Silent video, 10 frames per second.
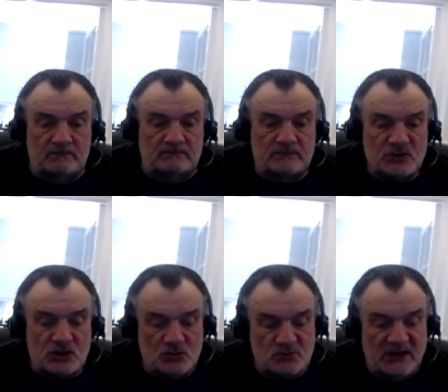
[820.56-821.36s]

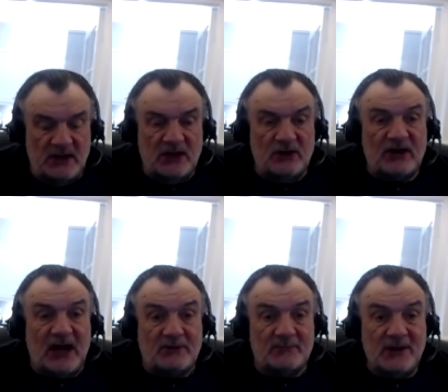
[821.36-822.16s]
excuse me in their
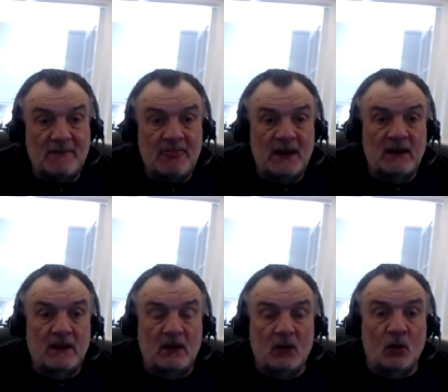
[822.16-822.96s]
academy
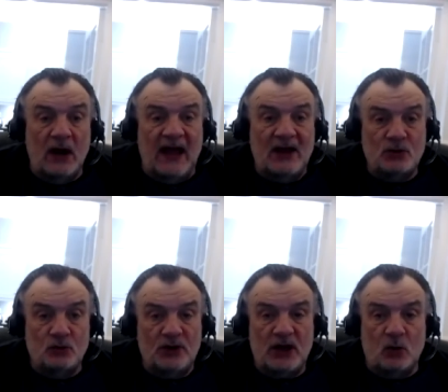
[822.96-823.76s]
and
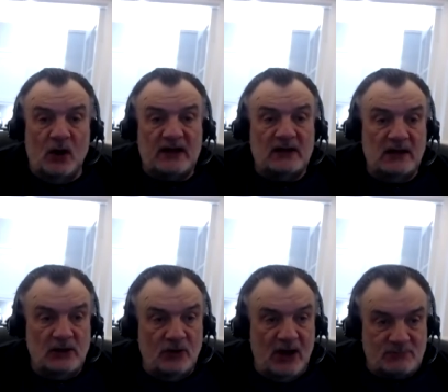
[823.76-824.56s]
or they're quite clearly
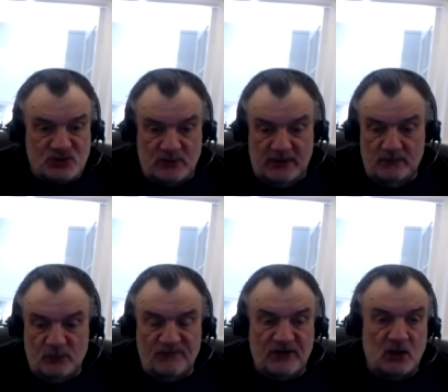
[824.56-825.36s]
not up to it
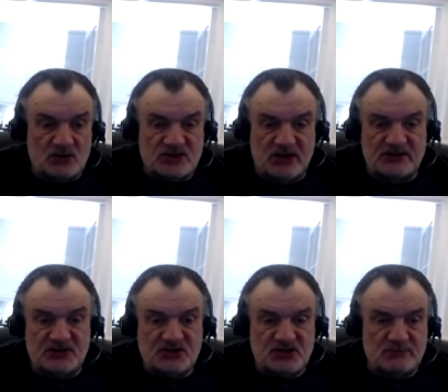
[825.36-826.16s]
with regards to their
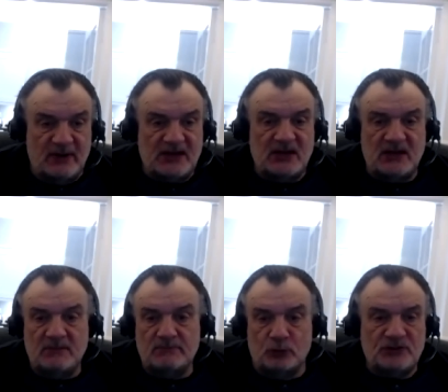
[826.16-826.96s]
decision
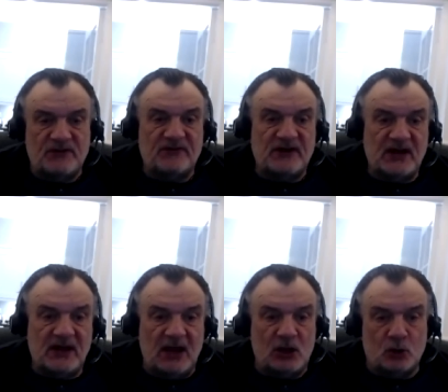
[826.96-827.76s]
making poor defending
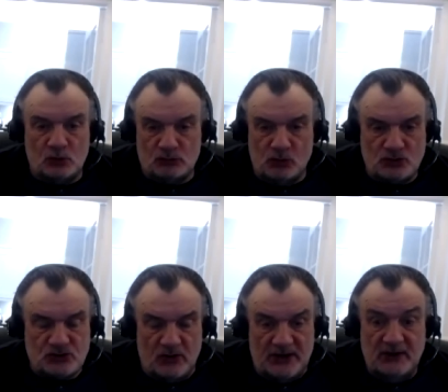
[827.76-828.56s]
getting caught the wrong
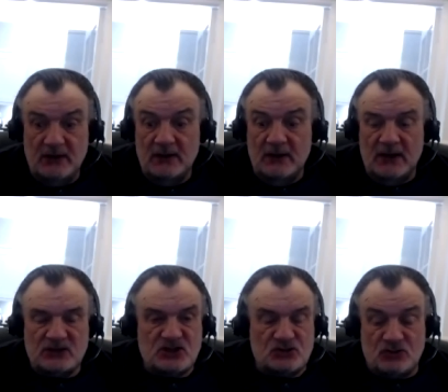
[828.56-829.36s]
side
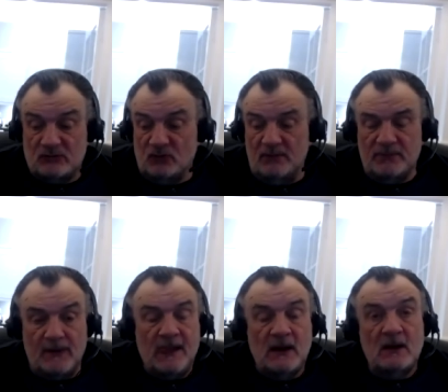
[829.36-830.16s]
etc right but
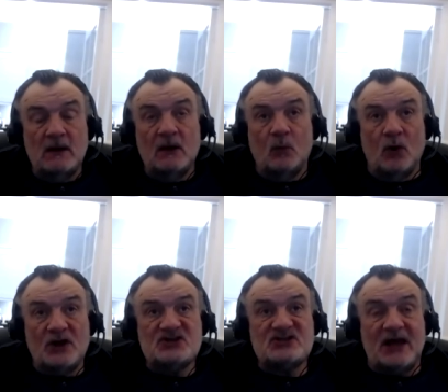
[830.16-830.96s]
what
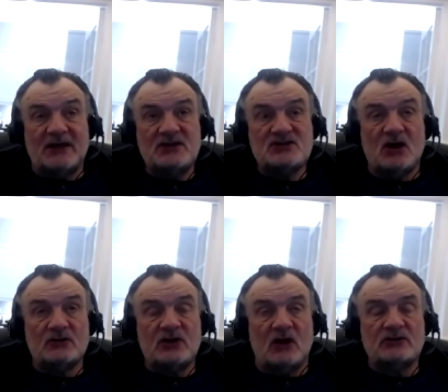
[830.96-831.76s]
he's done is
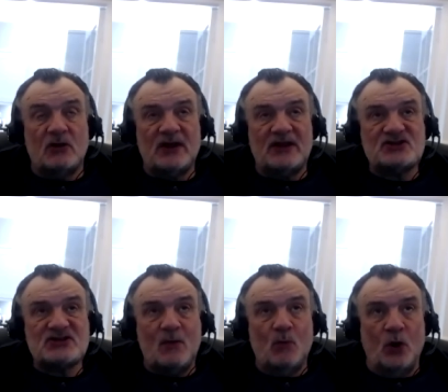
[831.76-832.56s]
I, I don't
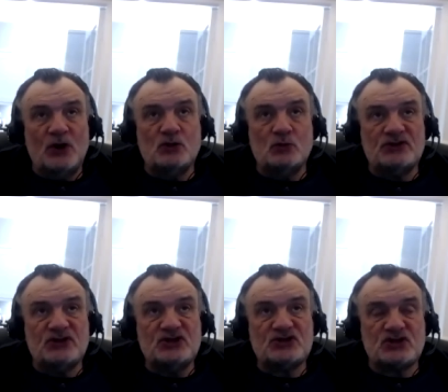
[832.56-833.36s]
understand why you would
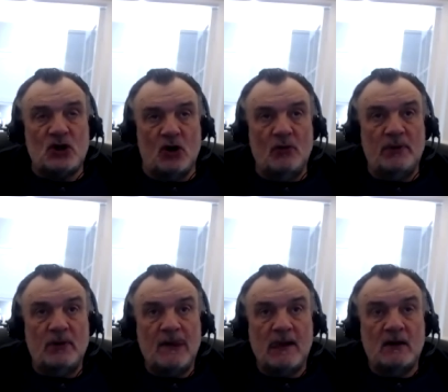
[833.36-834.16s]
disturb
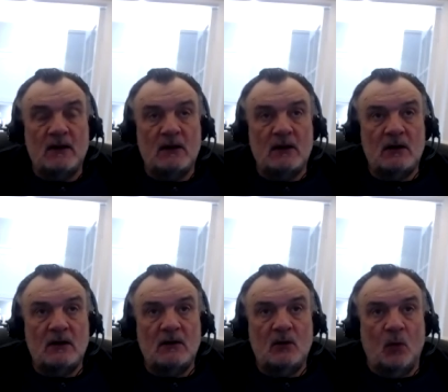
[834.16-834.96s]

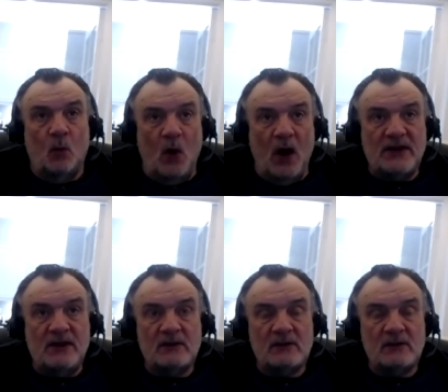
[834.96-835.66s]
uh, one